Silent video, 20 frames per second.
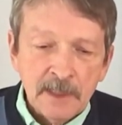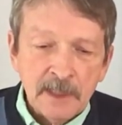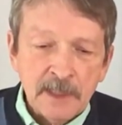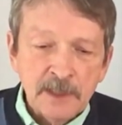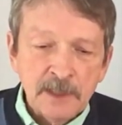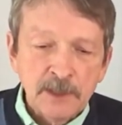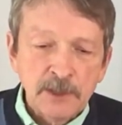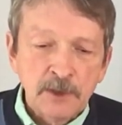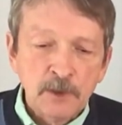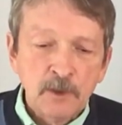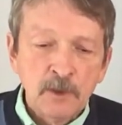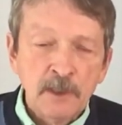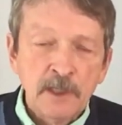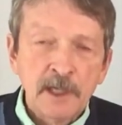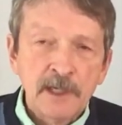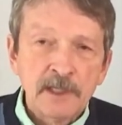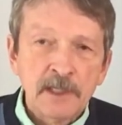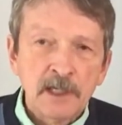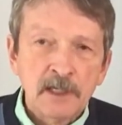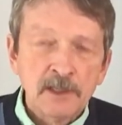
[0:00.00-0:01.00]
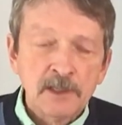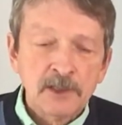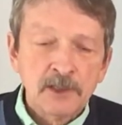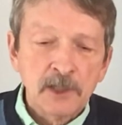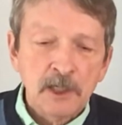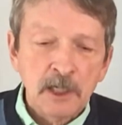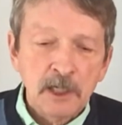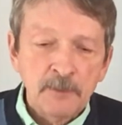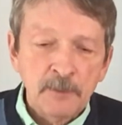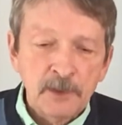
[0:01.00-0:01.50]
In short, I got a
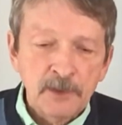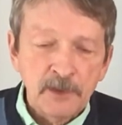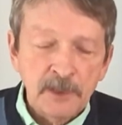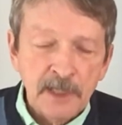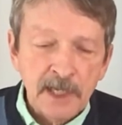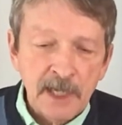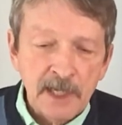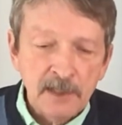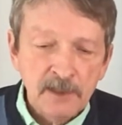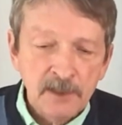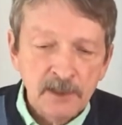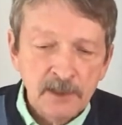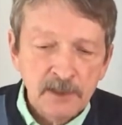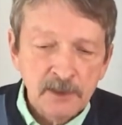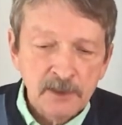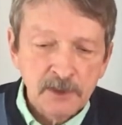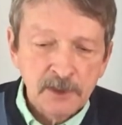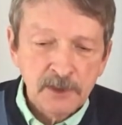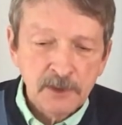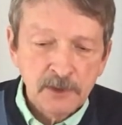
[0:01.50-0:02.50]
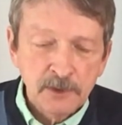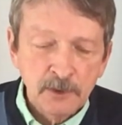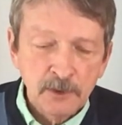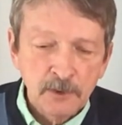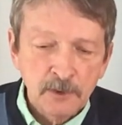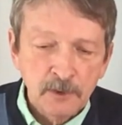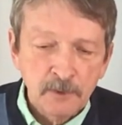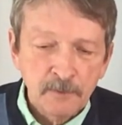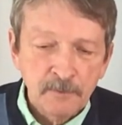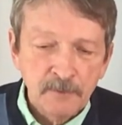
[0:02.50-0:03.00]
job at the Anglican
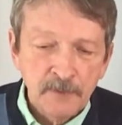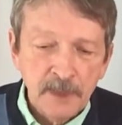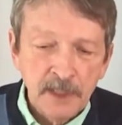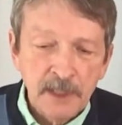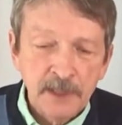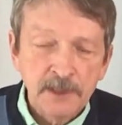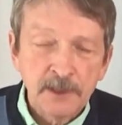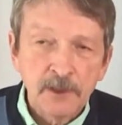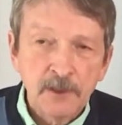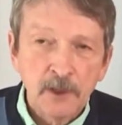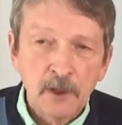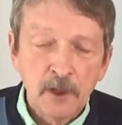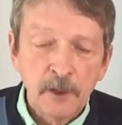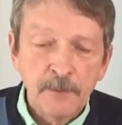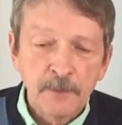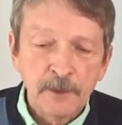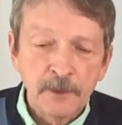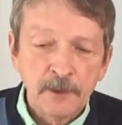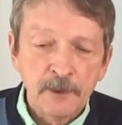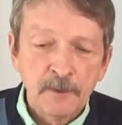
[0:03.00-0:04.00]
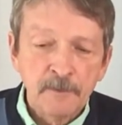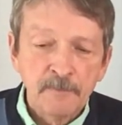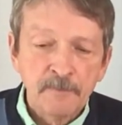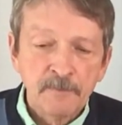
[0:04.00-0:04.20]
school as a carpenter.